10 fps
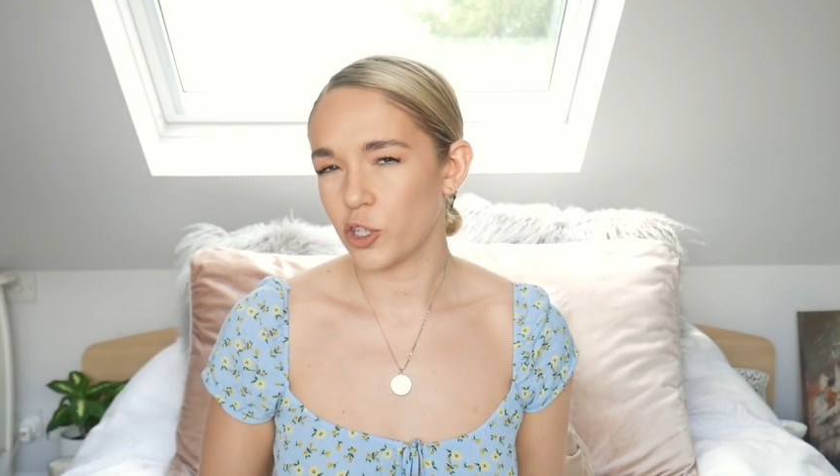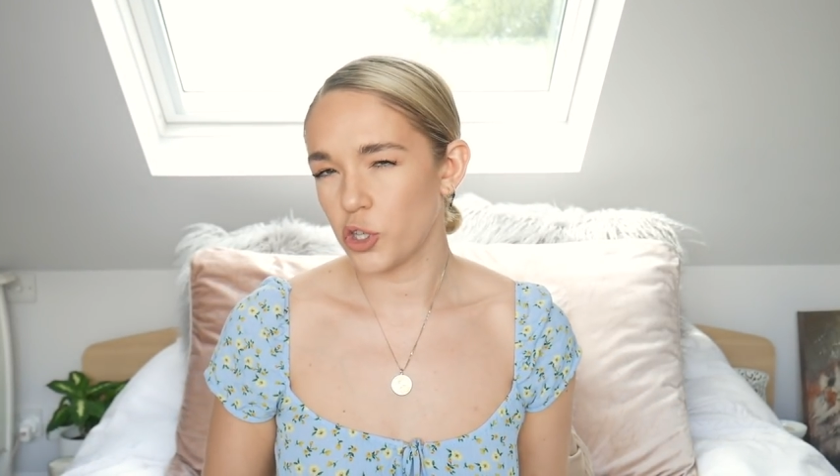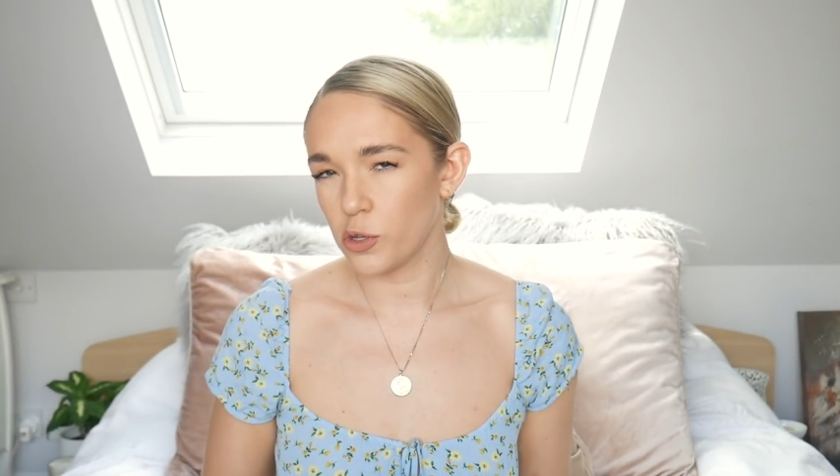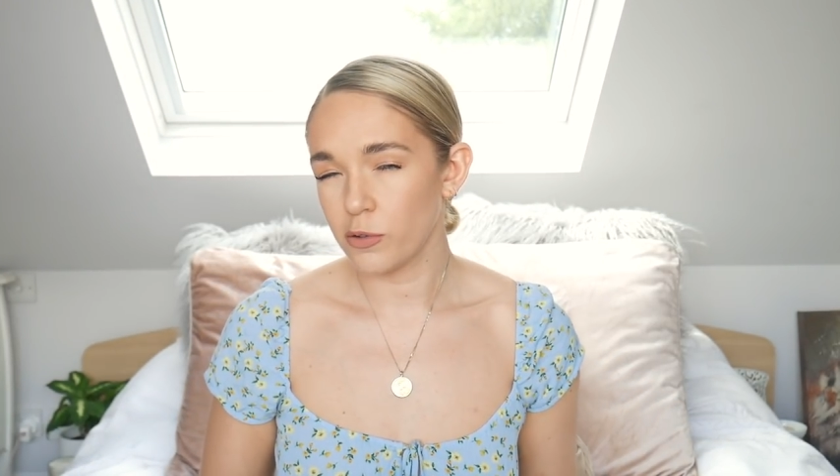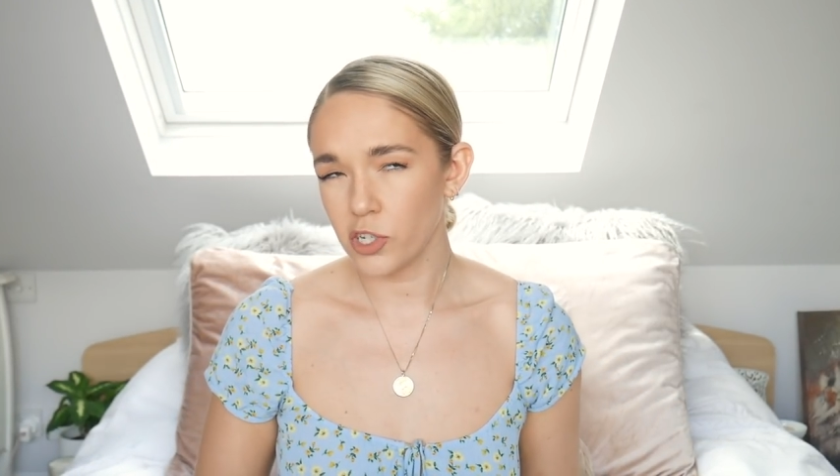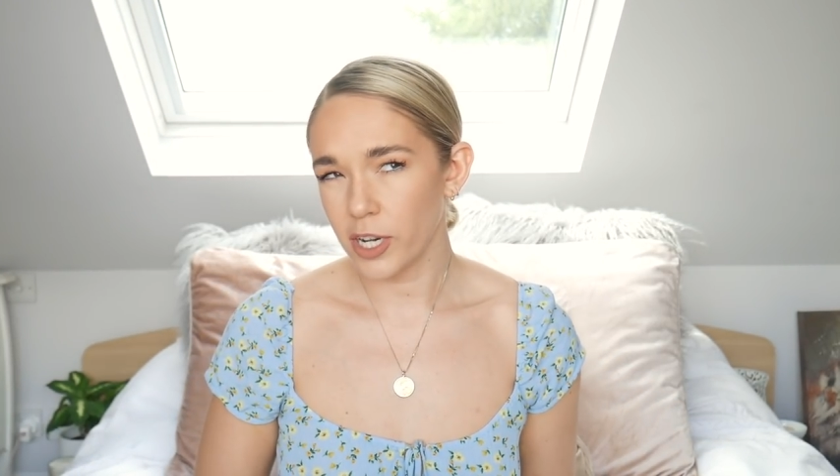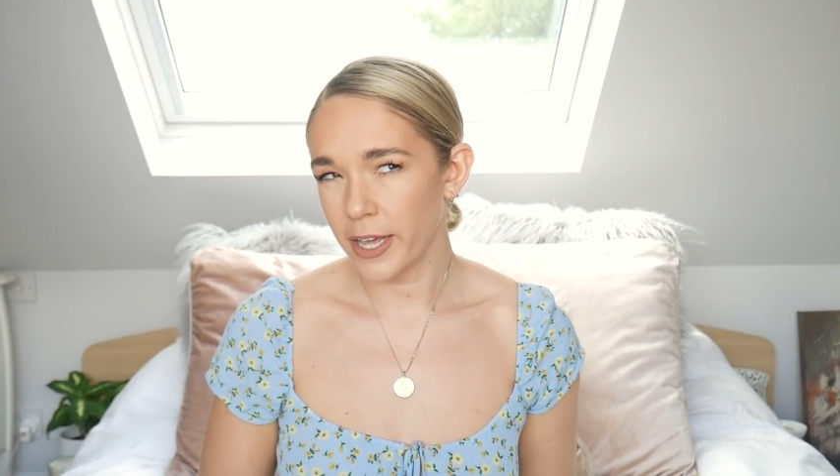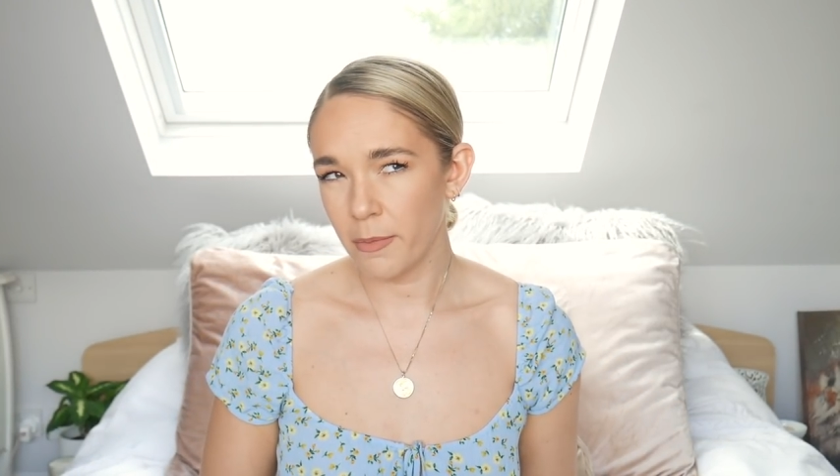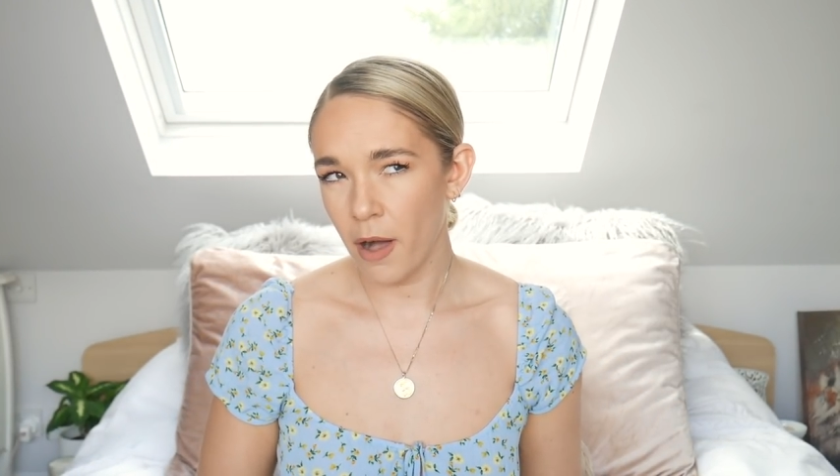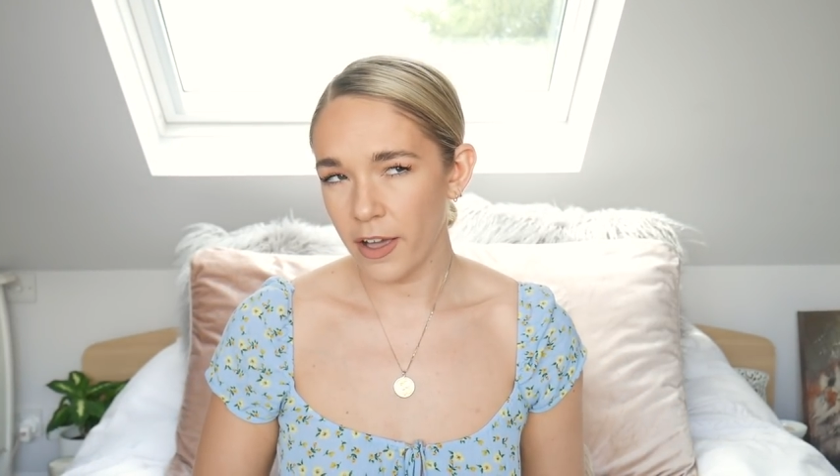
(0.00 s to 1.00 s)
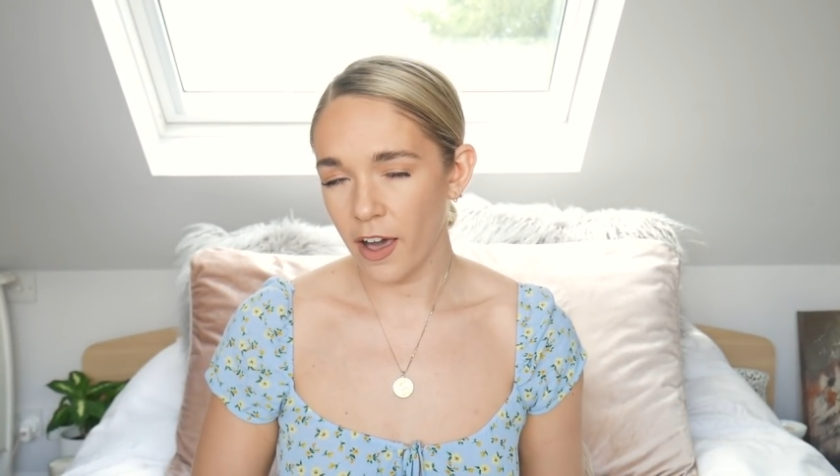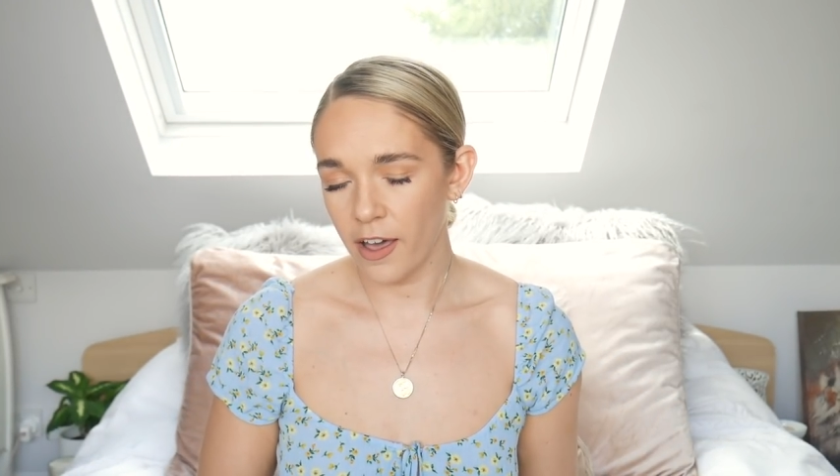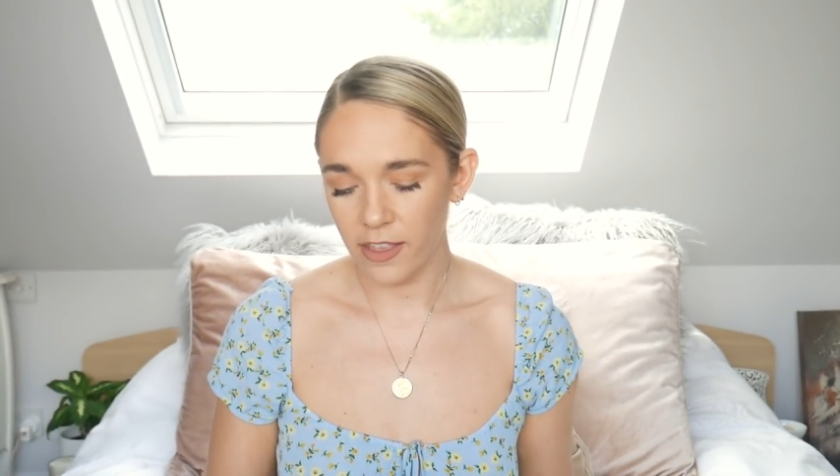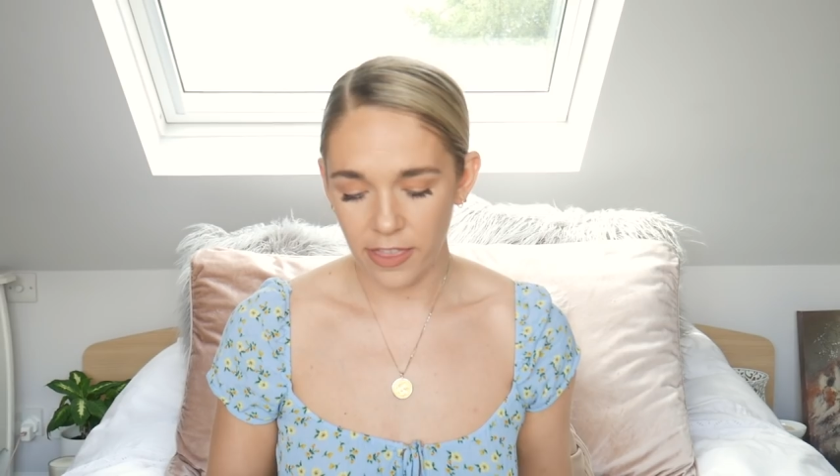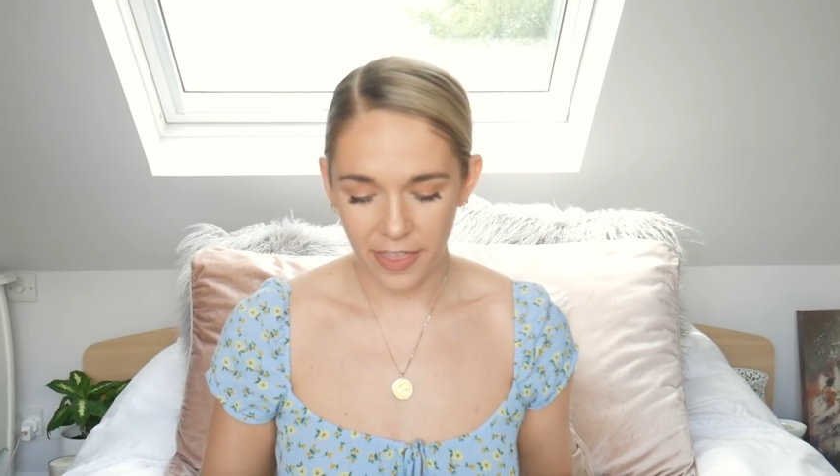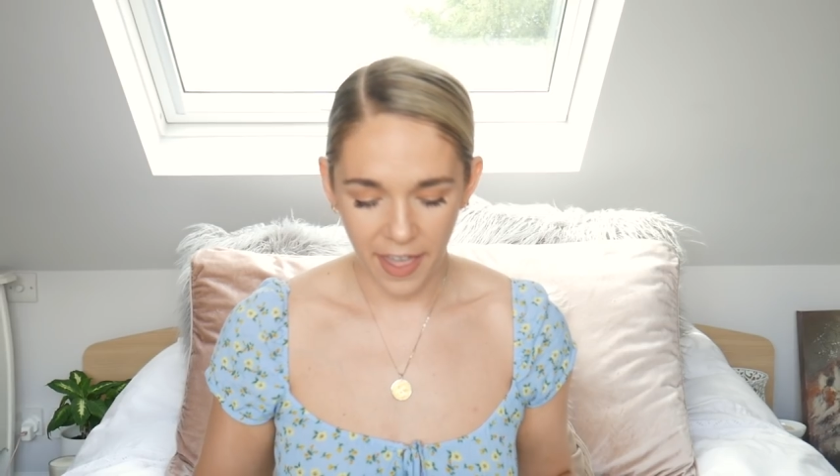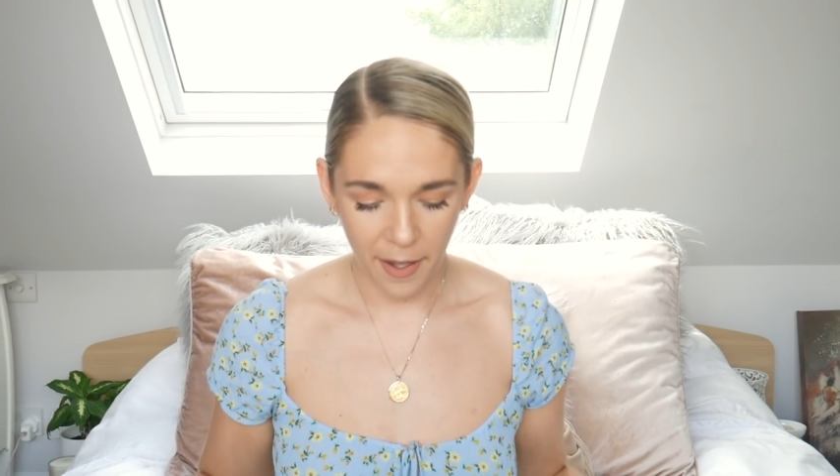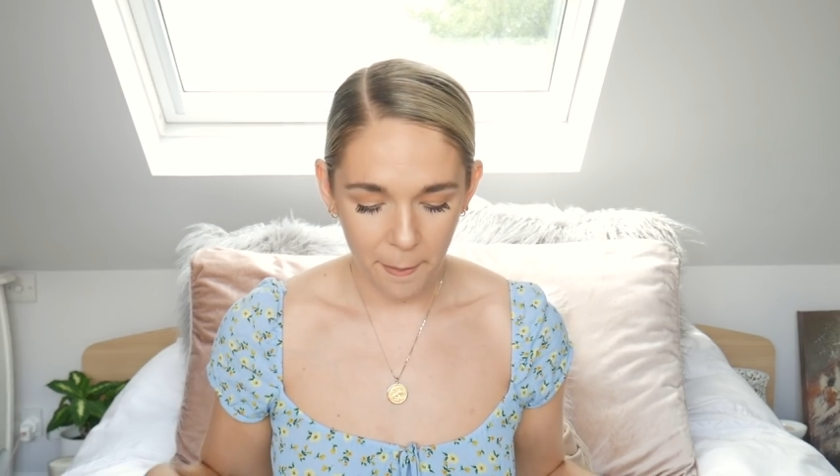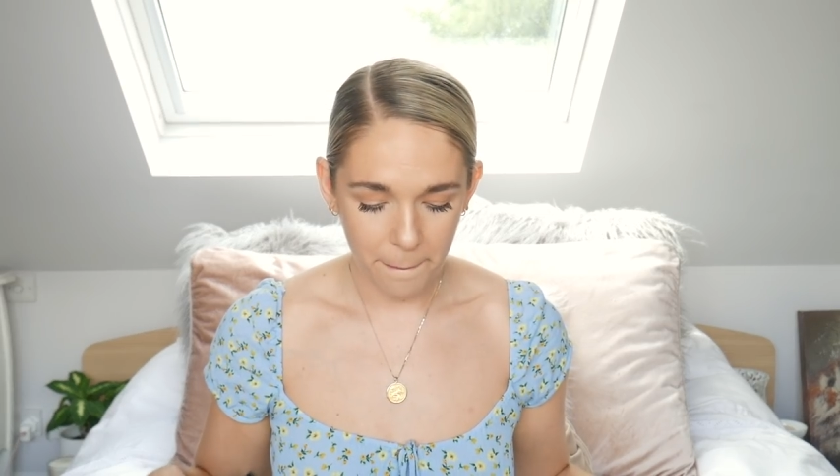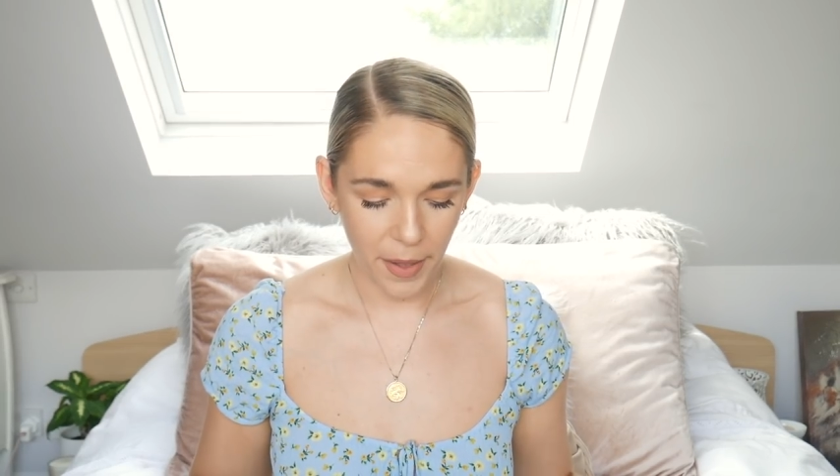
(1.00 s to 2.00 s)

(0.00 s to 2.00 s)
usually my kind of thing,